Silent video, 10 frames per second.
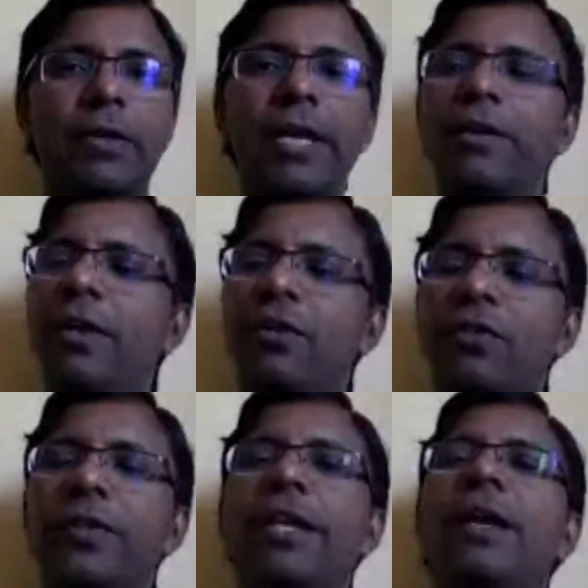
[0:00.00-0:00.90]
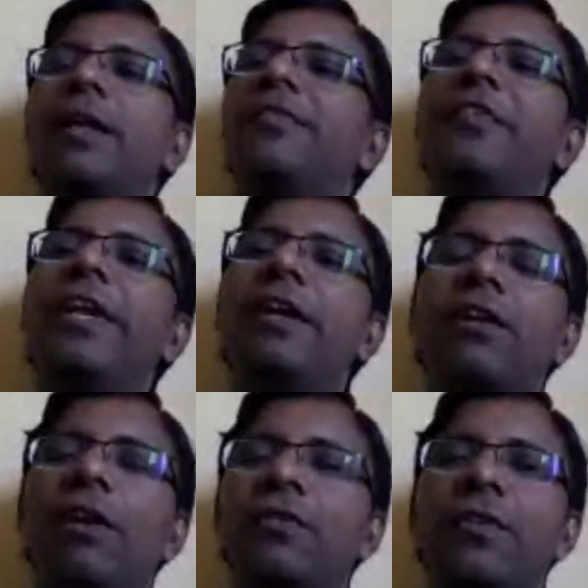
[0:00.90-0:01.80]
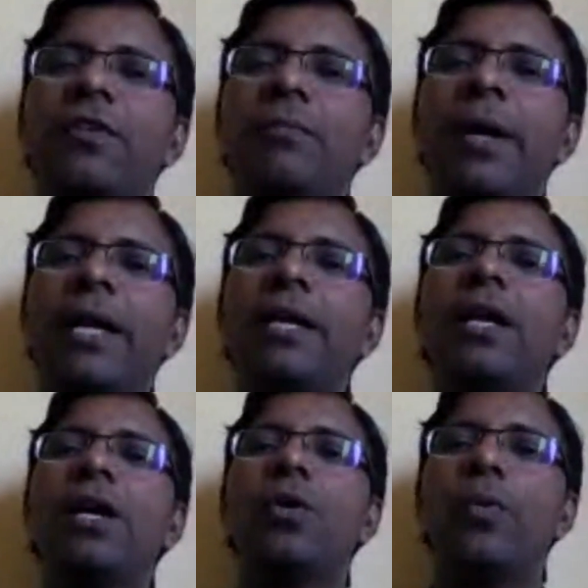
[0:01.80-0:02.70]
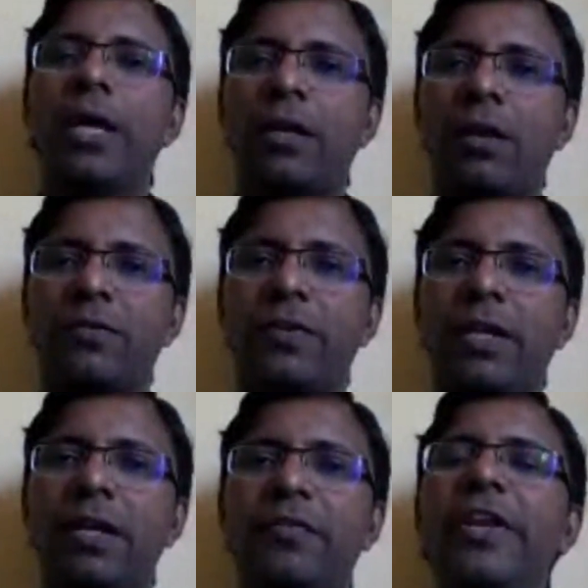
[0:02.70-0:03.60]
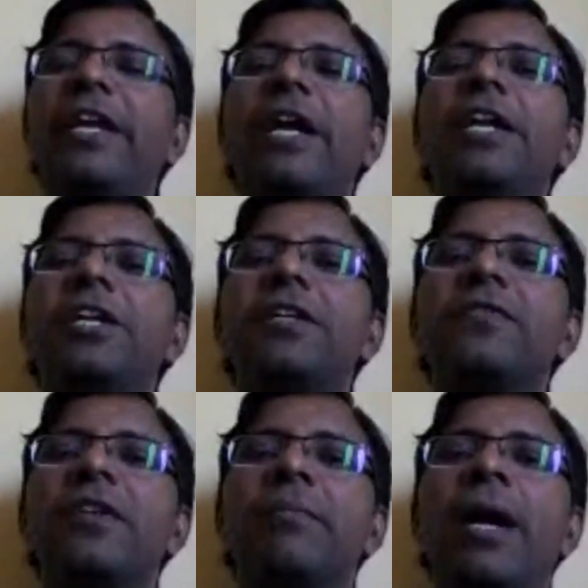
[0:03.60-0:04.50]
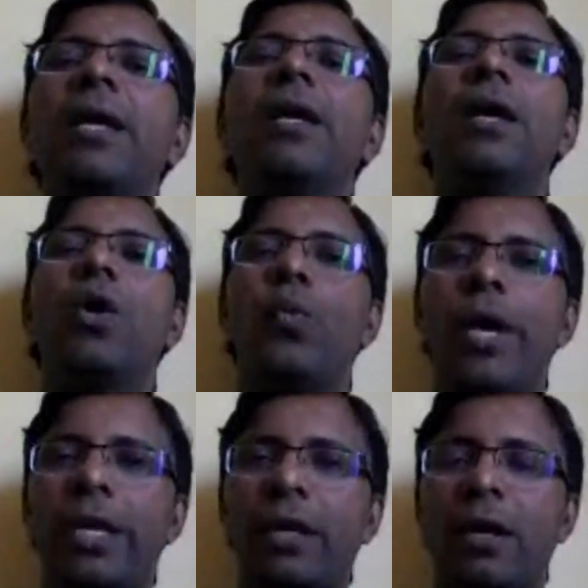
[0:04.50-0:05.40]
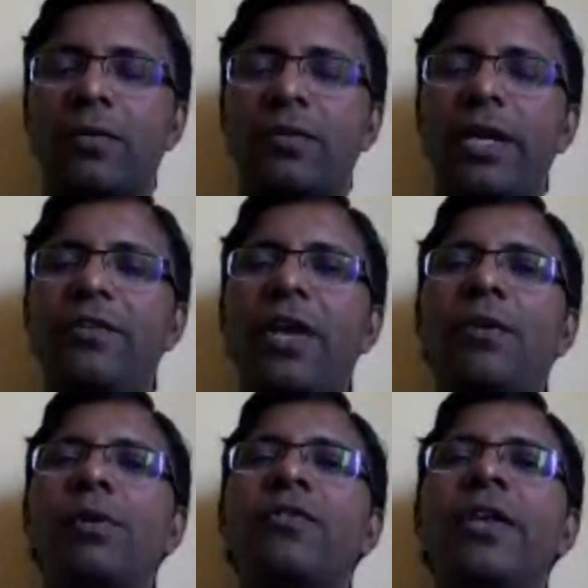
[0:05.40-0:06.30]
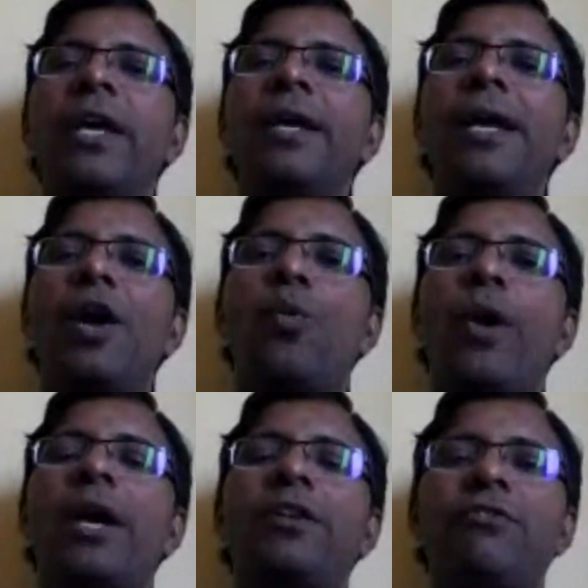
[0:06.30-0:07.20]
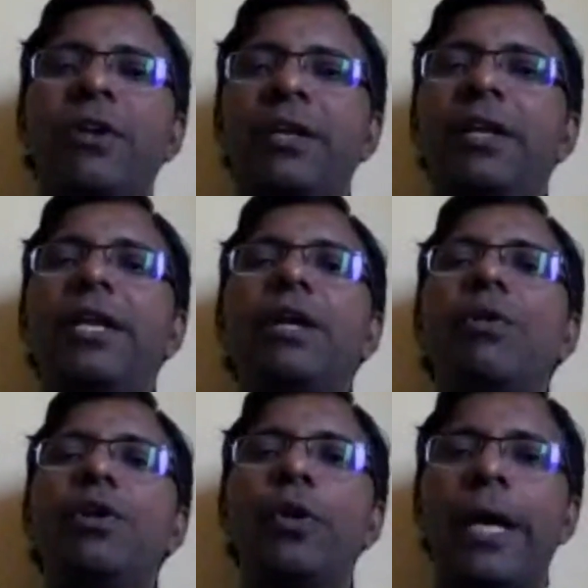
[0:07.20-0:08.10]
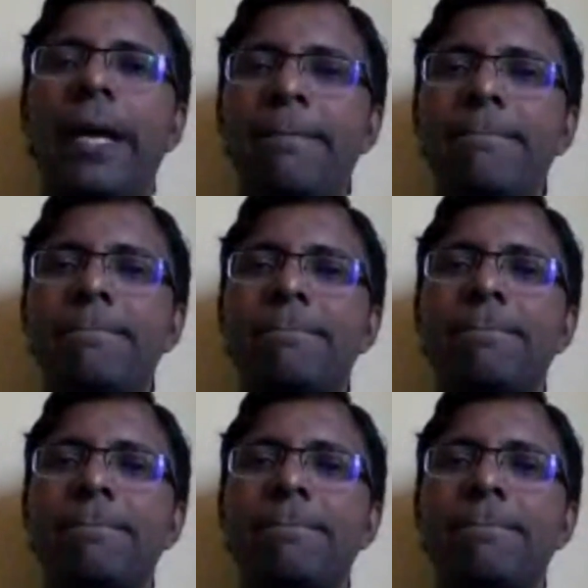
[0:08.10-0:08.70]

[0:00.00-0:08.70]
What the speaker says: Okay, so there are three clauses in my where clause. There are three conditions in my where clause, right? So I will say where gender equal to M